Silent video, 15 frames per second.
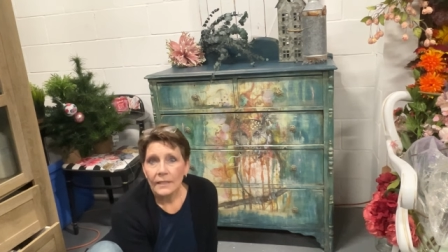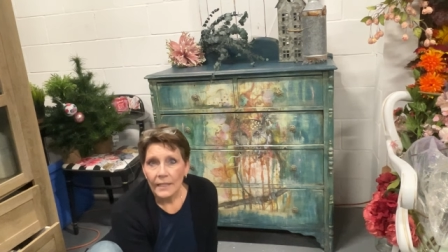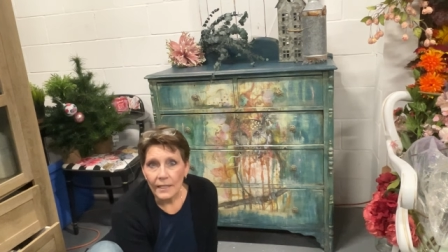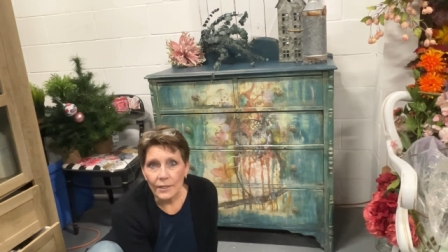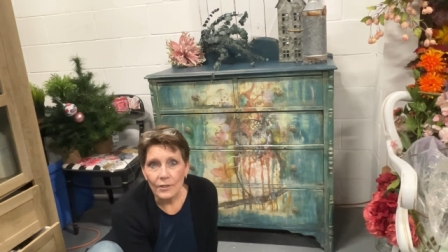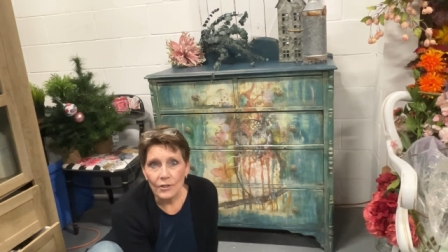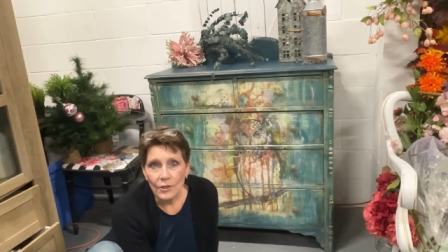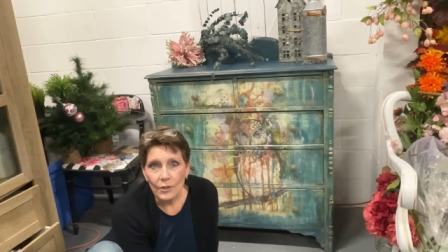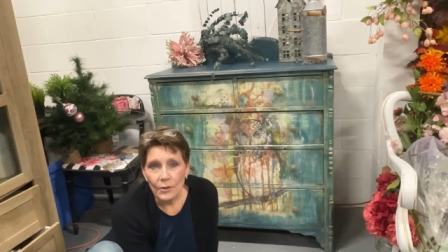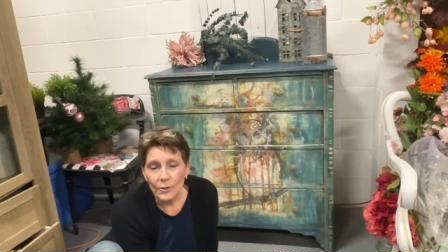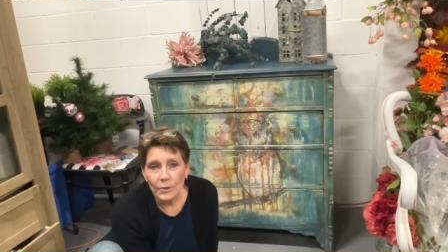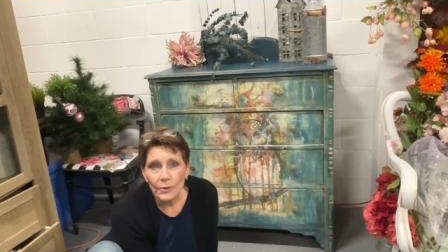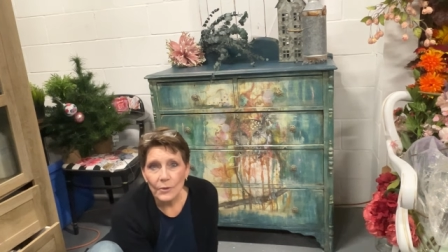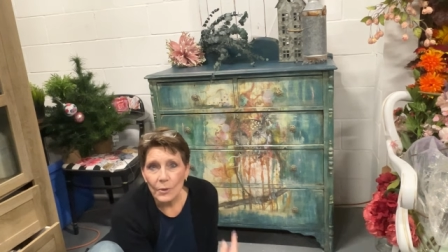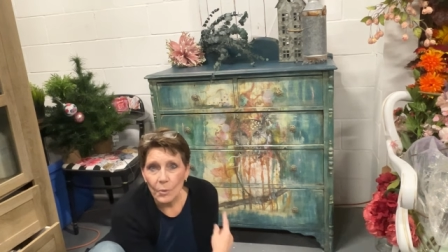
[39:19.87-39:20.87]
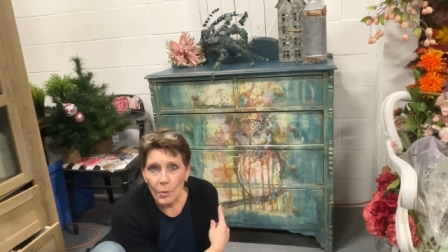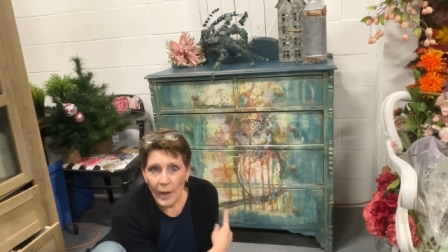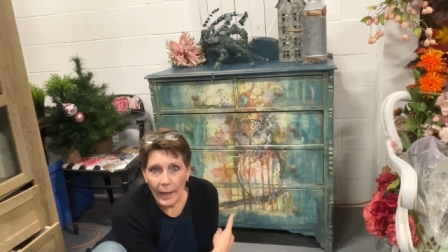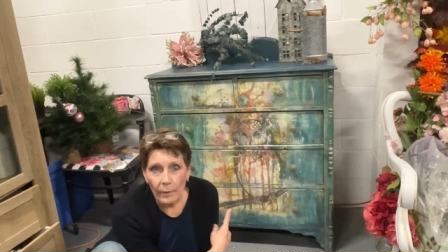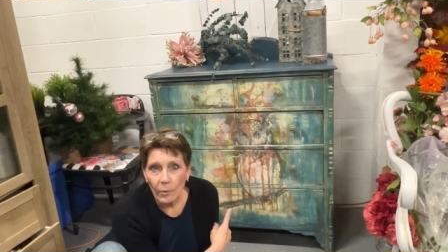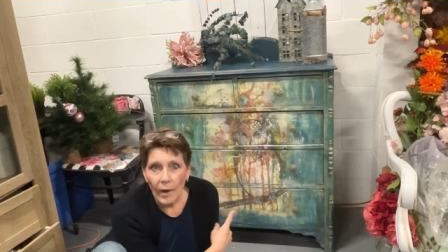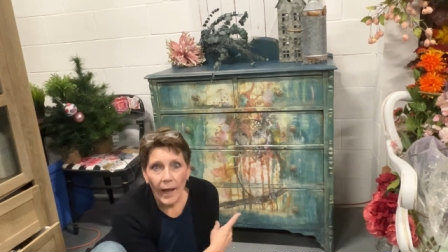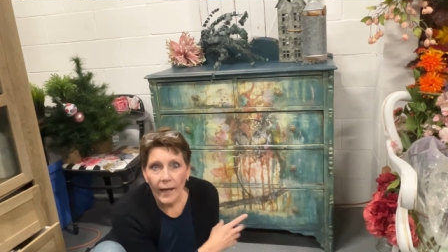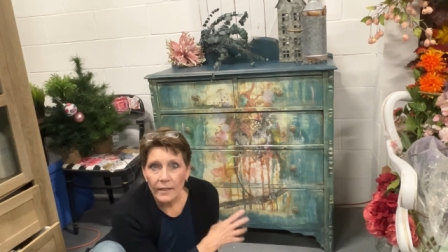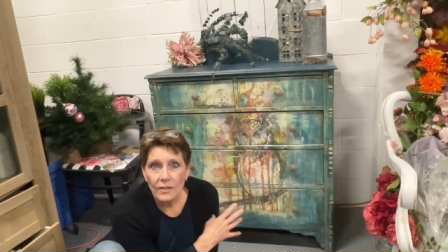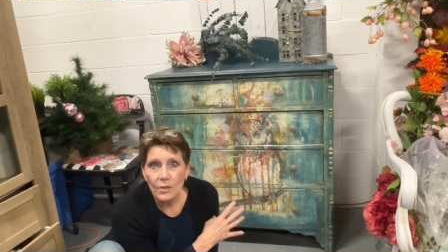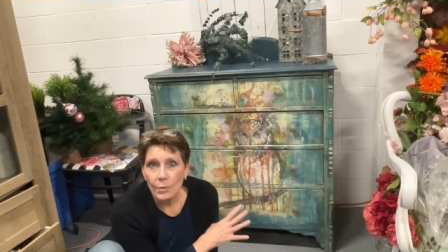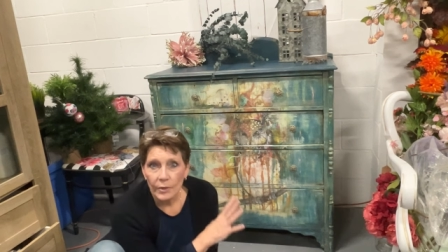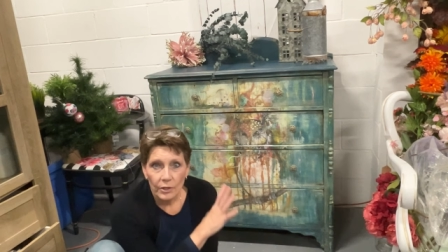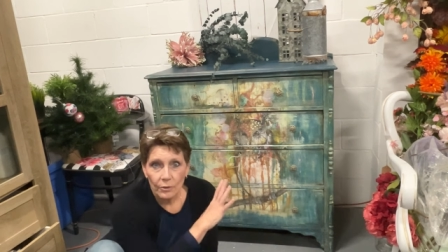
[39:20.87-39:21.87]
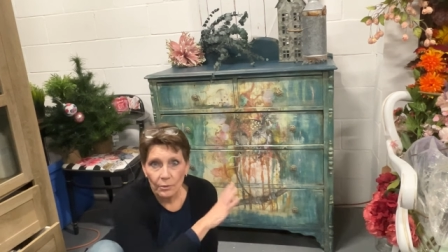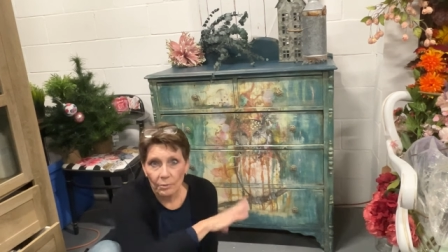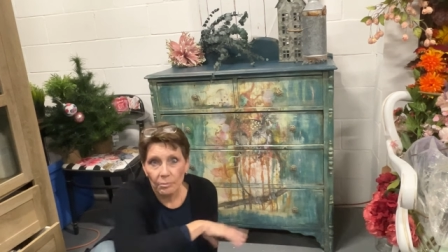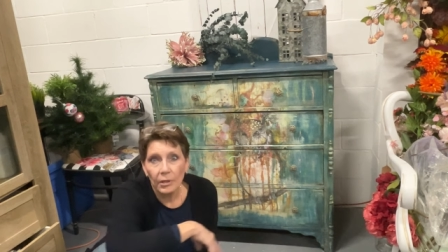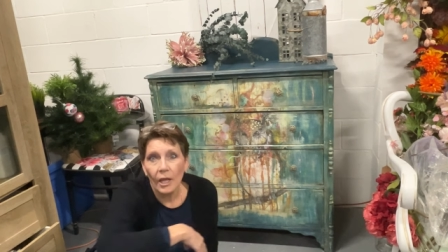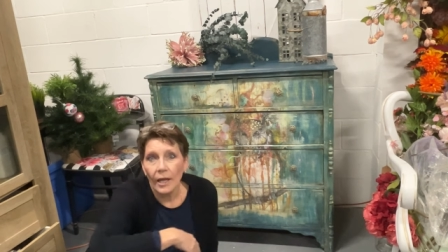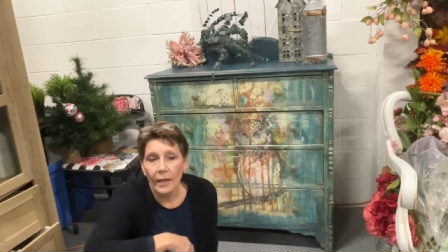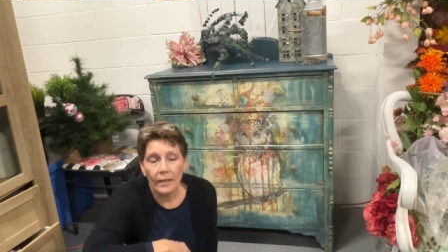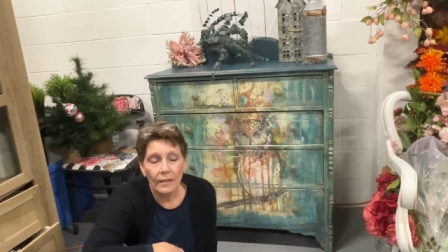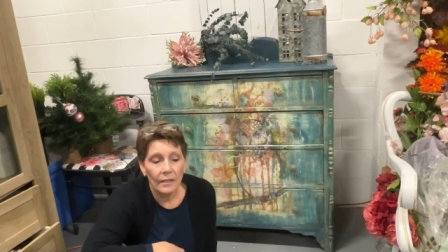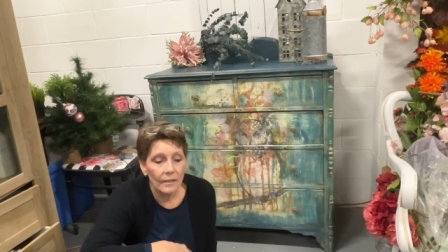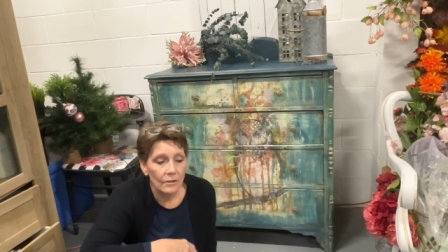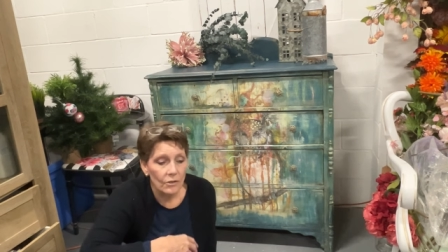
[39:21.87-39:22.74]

into the wet wax when you're applying it.